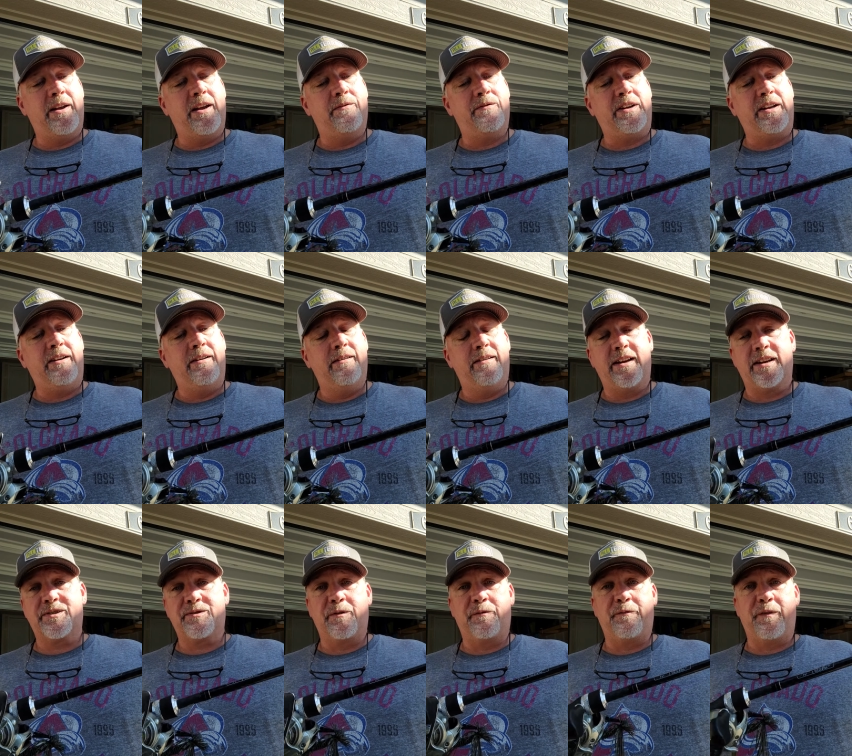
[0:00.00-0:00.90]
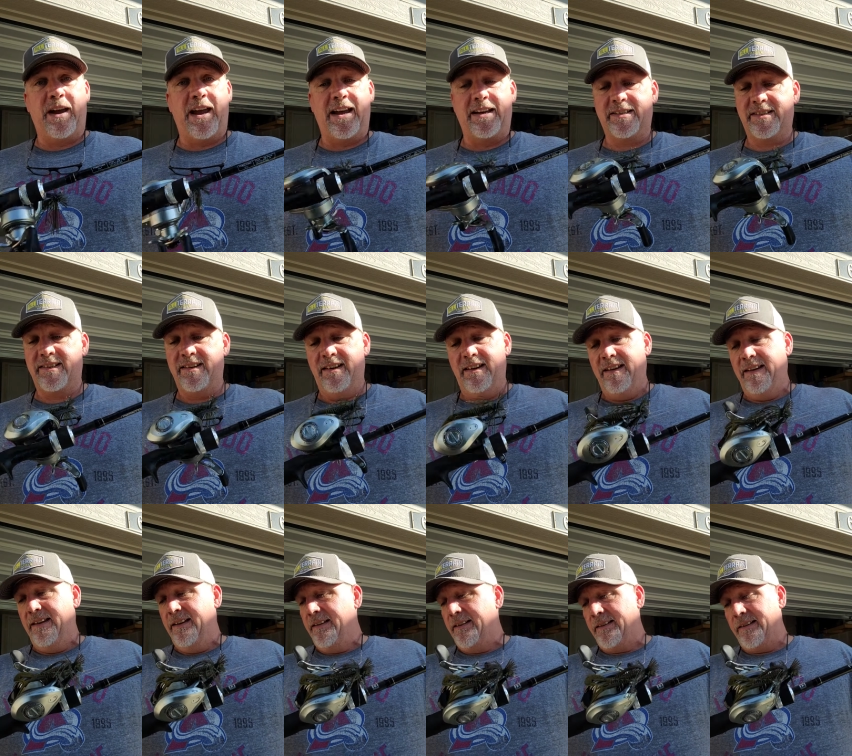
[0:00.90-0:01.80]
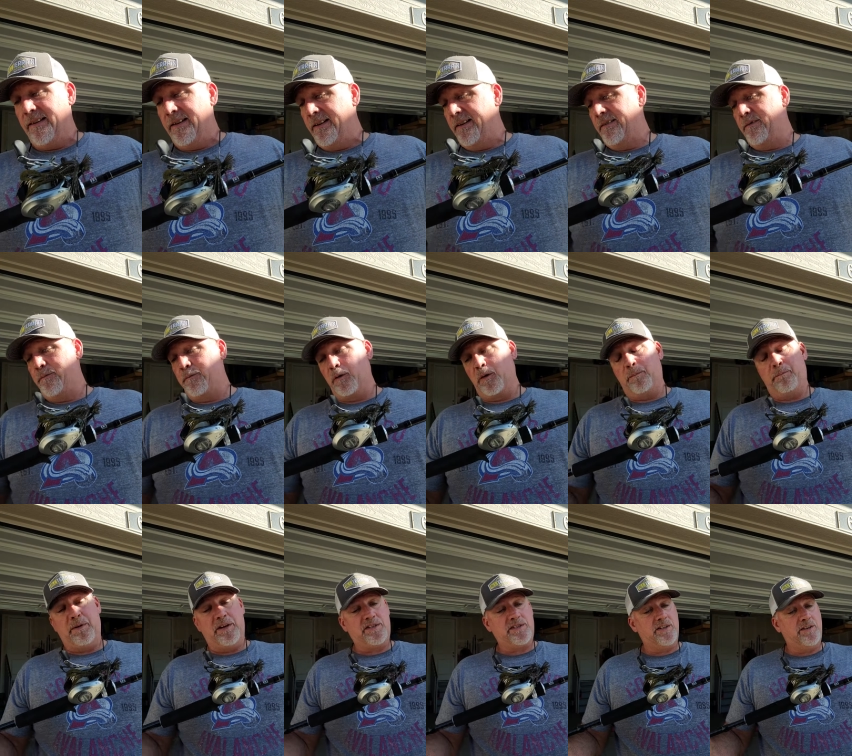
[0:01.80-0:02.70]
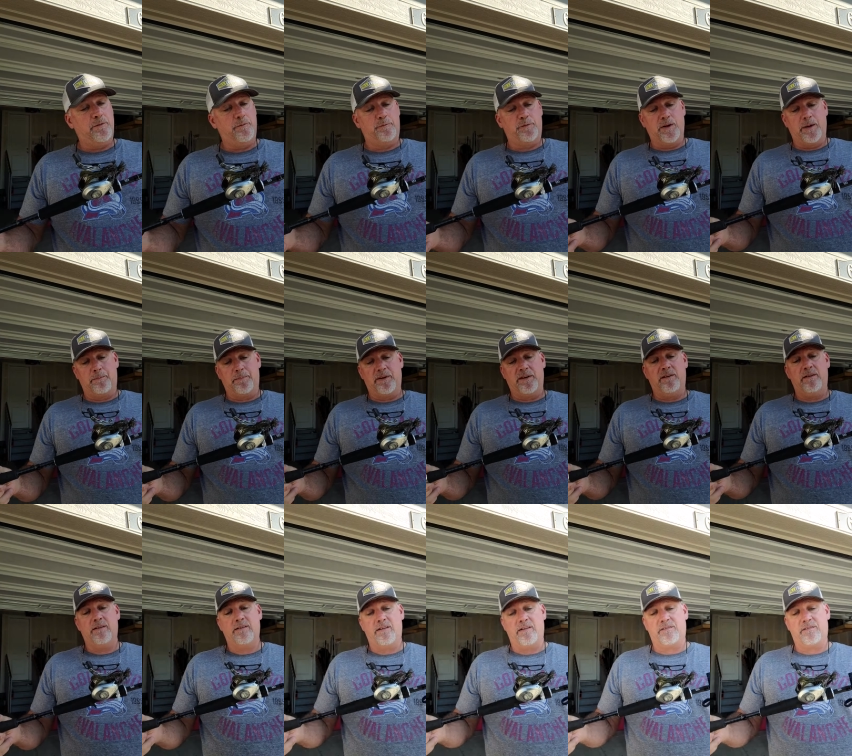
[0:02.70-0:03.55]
heavy, extra fast uh, for pitching and flipping,